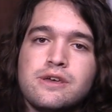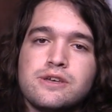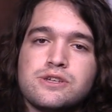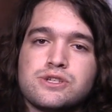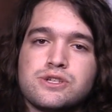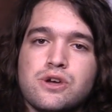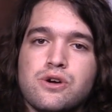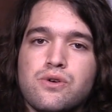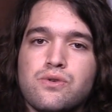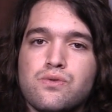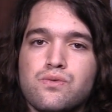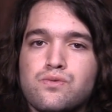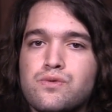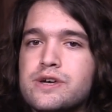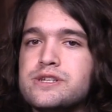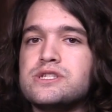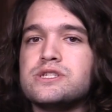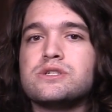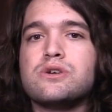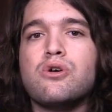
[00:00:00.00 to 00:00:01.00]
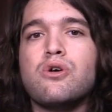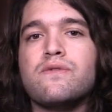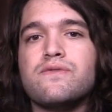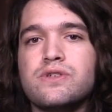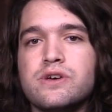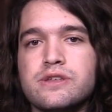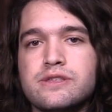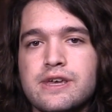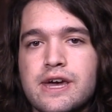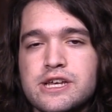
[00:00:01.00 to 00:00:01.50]
So let's go over
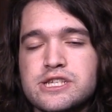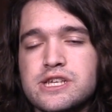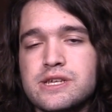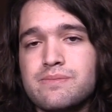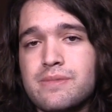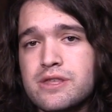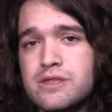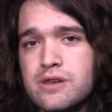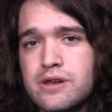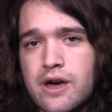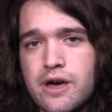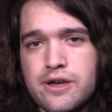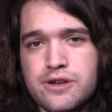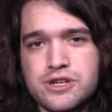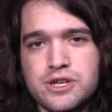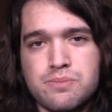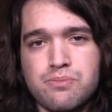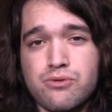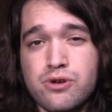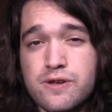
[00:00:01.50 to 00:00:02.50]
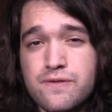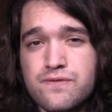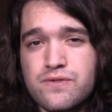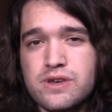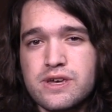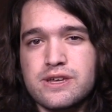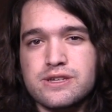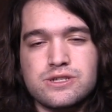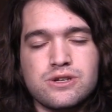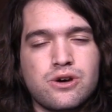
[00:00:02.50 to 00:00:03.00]
the testing methodology
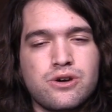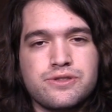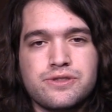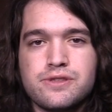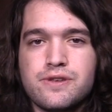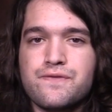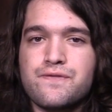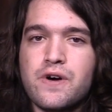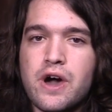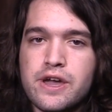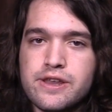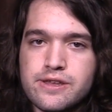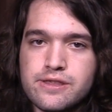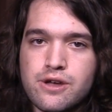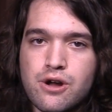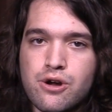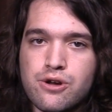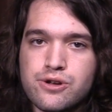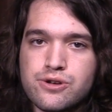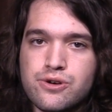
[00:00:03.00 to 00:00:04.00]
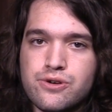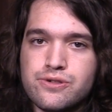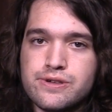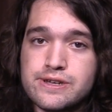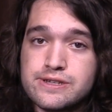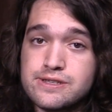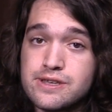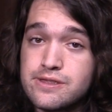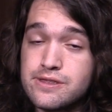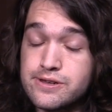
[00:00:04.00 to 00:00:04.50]
briefly. It's all defined in the article
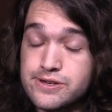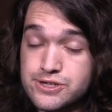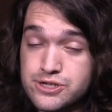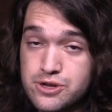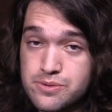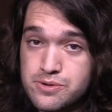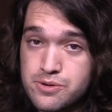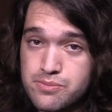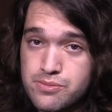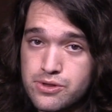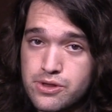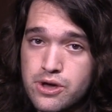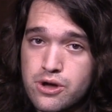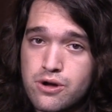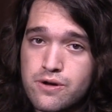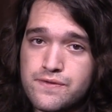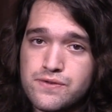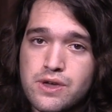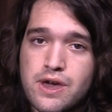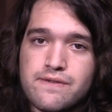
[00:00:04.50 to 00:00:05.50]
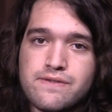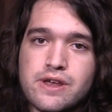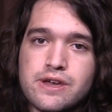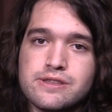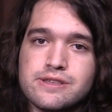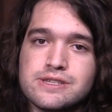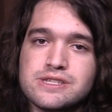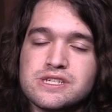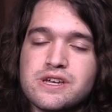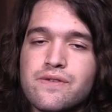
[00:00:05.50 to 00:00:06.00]
linked in the description below if you have
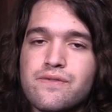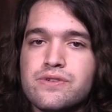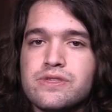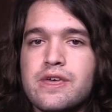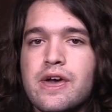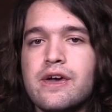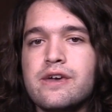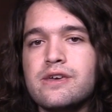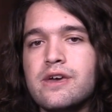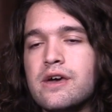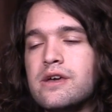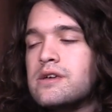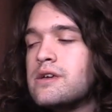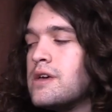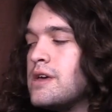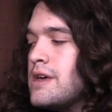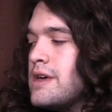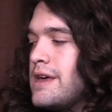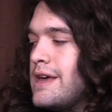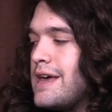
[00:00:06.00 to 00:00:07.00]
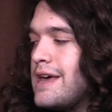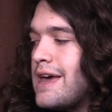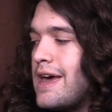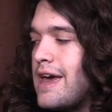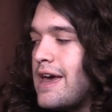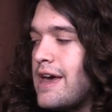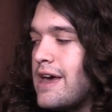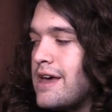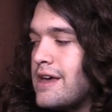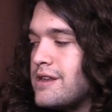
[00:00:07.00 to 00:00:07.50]
not discovered that yet,
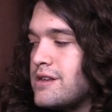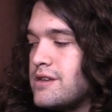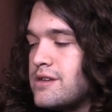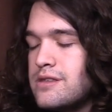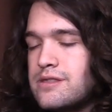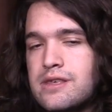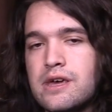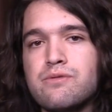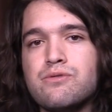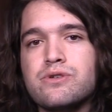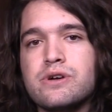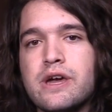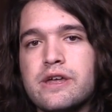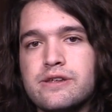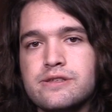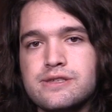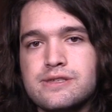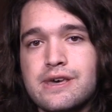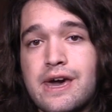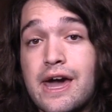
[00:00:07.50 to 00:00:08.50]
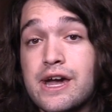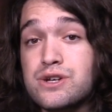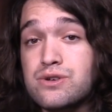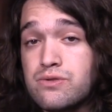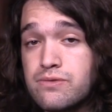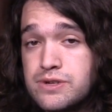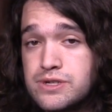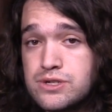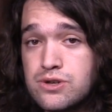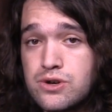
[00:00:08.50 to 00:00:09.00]
and then we'll get into the
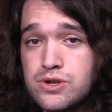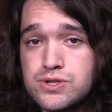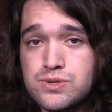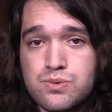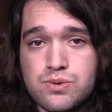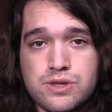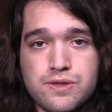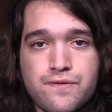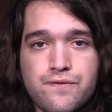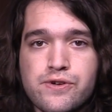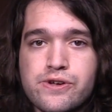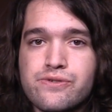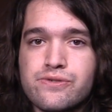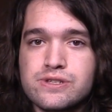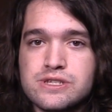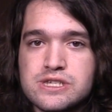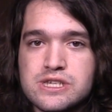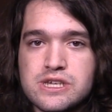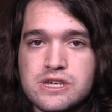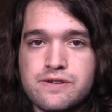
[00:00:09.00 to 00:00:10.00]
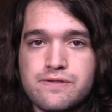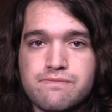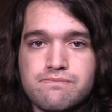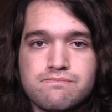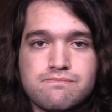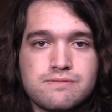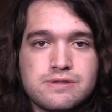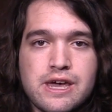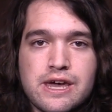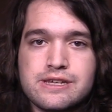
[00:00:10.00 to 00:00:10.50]
actual results with frequency
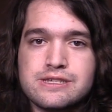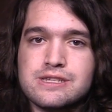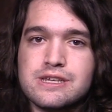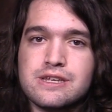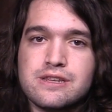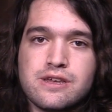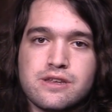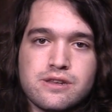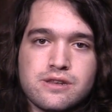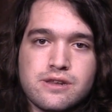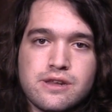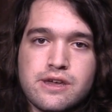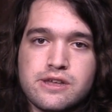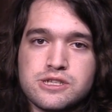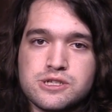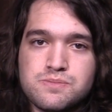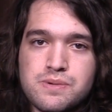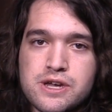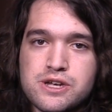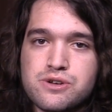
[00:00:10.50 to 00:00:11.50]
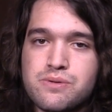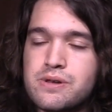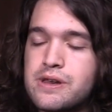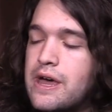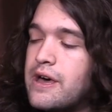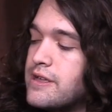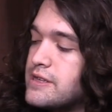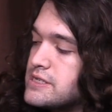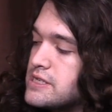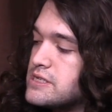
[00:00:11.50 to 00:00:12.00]
testing and spectrum
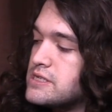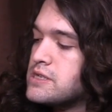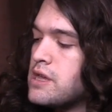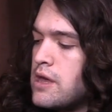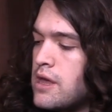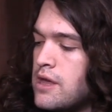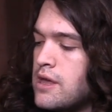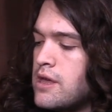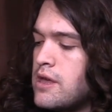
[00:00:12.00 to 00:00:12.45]
analysis.